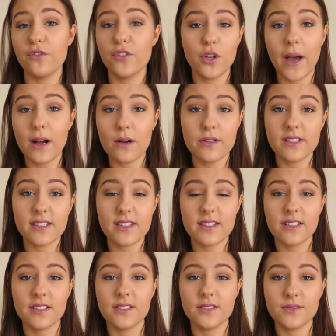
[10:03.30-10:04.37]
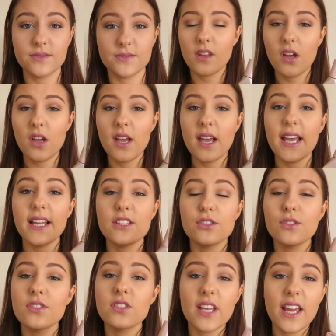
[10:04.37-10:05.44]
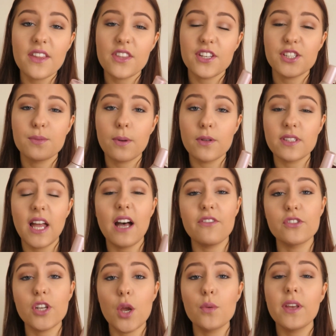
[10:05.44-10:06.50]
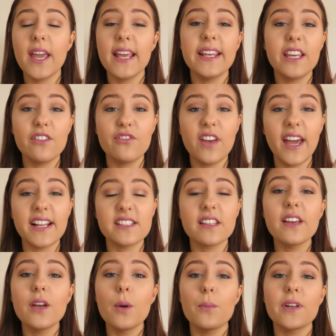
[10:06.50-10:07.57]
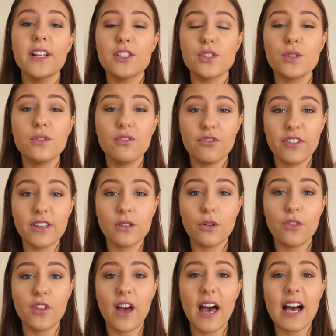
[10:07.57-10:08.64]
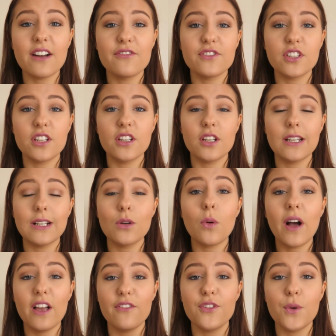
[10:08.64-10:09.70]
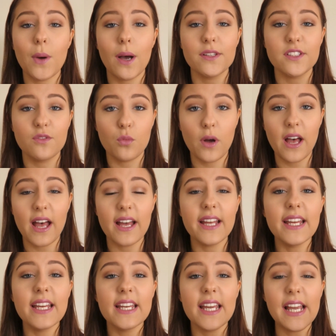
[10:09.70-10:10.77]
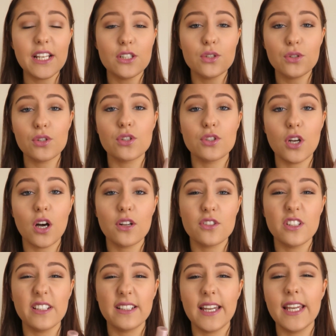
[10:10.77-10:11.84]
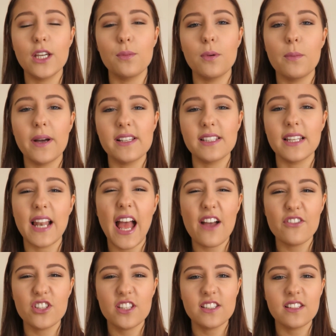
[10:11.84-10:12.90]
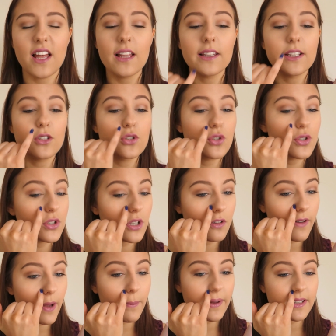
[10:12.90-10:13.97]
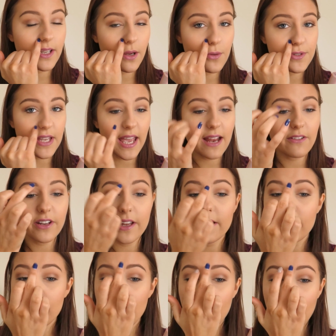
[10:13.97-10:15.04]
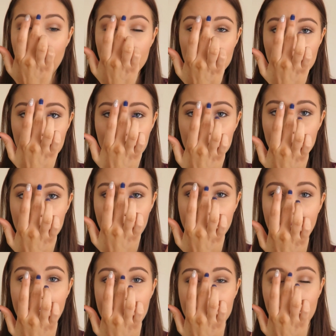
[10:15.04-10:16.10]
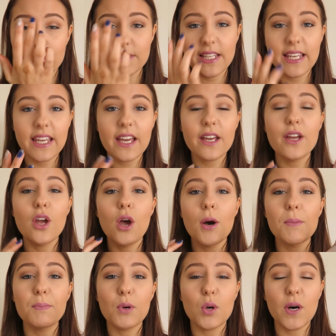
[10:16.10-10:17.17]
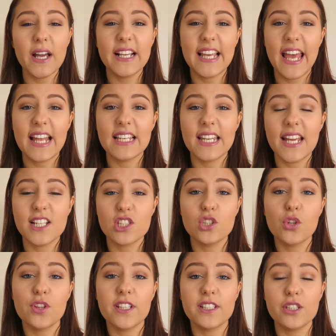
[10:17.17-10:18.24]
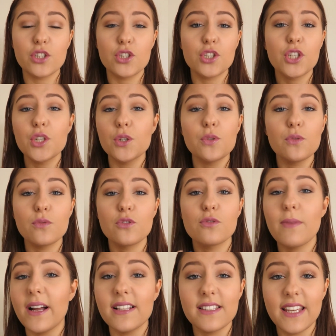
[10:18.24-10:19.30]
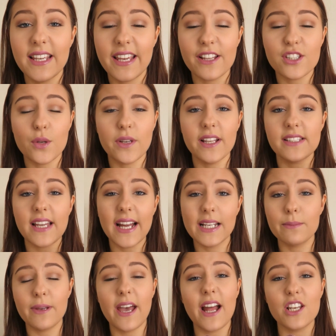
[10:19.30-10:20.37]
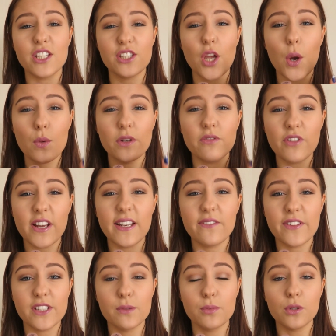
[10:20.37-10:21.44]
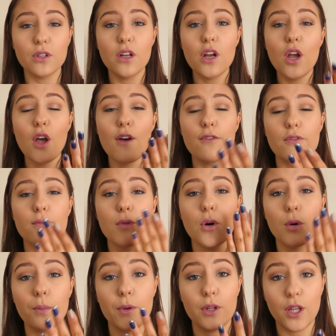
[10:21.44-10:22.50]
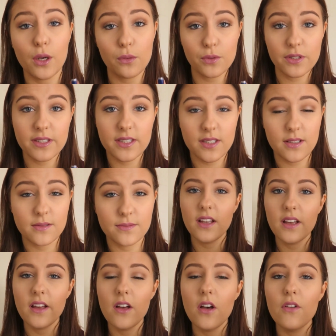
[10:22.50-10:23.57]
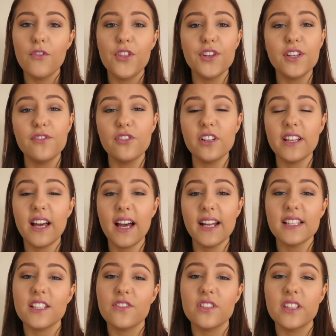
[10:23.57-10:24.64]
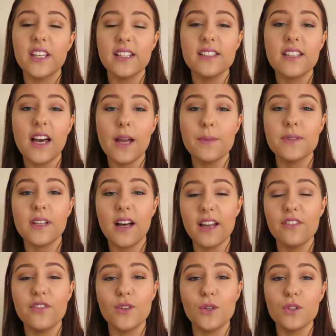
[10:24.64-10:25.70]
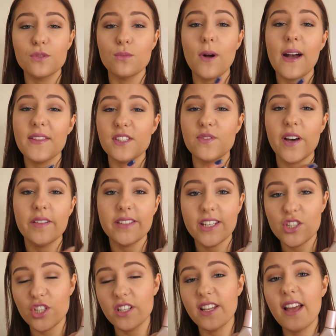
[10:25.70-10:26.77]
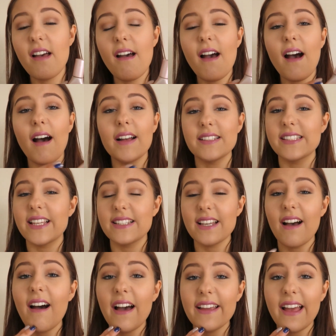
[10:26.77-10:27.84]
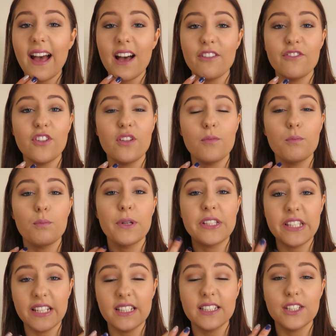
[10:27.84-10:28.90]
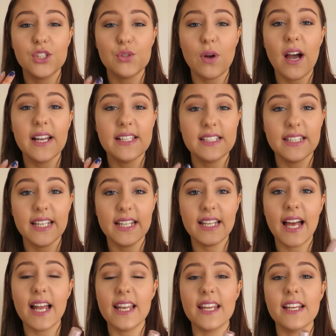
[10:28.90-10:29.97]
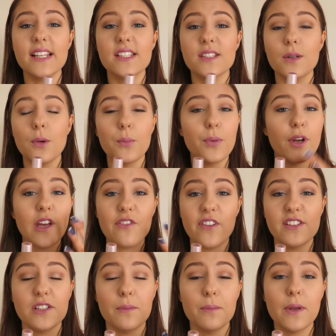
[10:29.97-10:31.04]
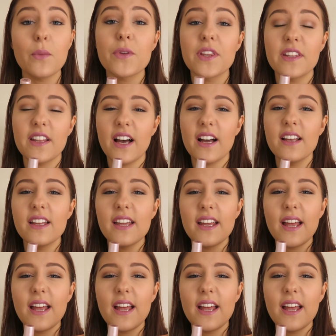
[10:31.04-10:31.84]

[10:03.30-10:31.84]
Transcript: another few hours. It does say that it's supposed to have no cakey effect, but I do feel that after quite a few hours of wear, it does start to cake up on my skin ever so slightly, just around my nose area and just between my eyebrows here. But again, it's nothing too dramatic, it's only a tiny bit, and it's only really visible from up close. For the different kinds of skin types that I feel could wear this foundation, as I said, I have particularly dry skin and it is perfect on me. With it